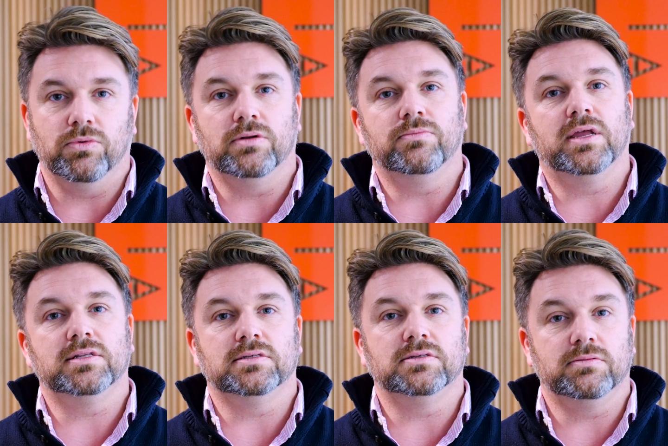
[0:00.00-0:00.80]
what it
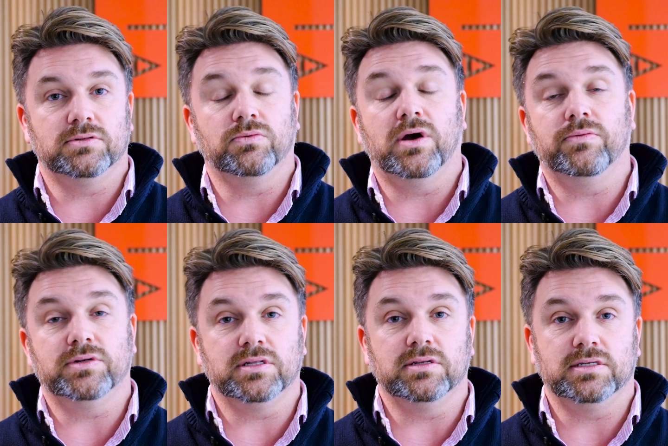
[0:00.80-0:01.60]
means in terms of the way in
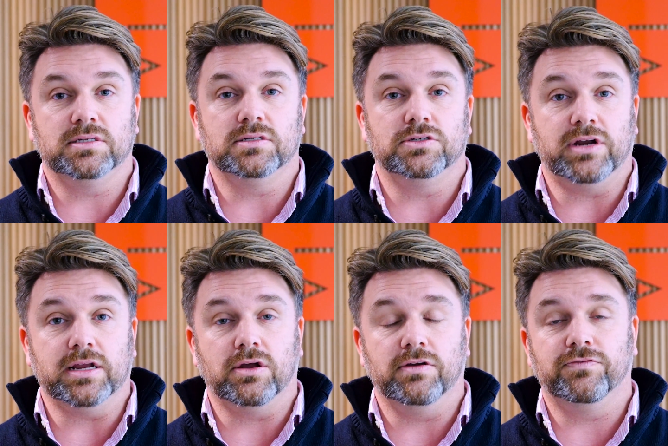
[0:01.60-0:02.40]
which they'll need to
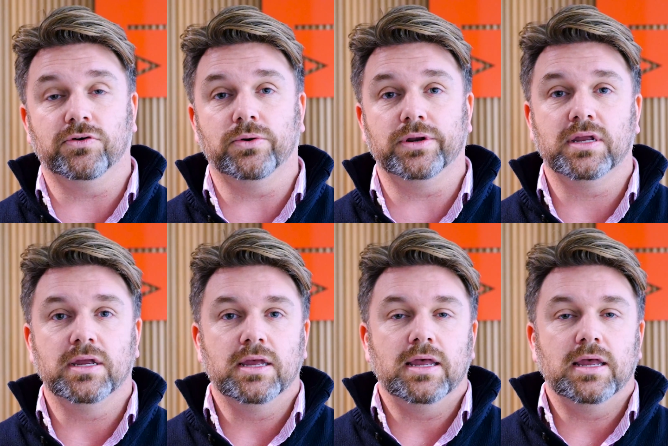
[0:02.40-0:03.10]
contract going forward.